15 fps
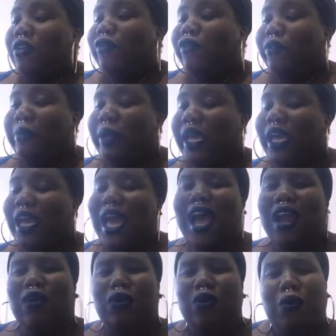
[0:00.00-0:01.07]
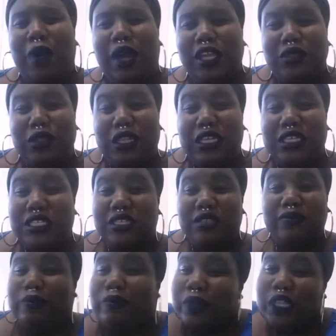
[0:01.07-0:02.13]
for me. I don't know why I do
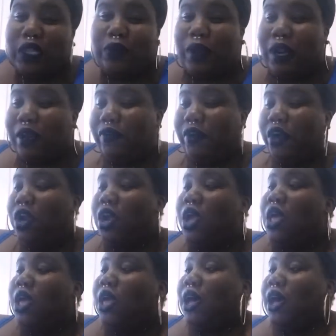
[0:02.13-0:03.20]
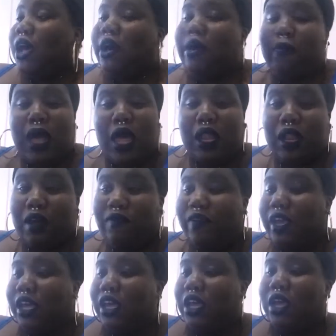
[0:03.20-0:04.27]
this, whatever. Um, I love
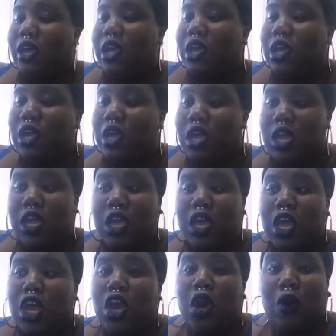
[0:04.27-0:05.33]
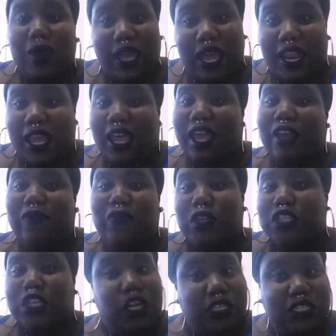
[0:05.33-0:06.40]
it. Go get it if
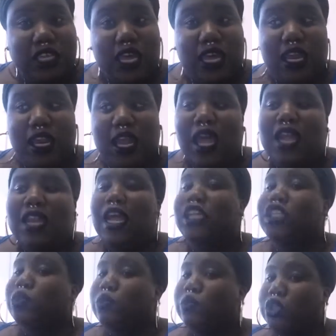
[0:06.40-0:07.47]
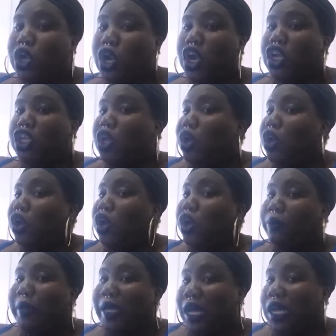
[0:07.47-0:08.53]
you're dark skinned. Not too dark
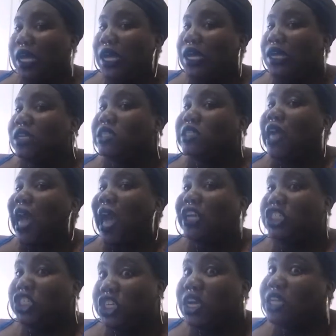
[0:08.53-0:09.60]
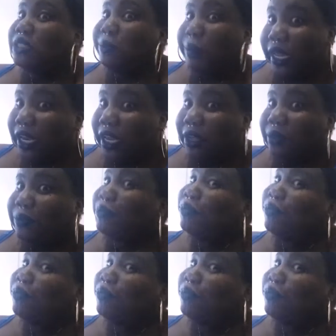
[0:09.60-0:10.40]
though, because I just made it.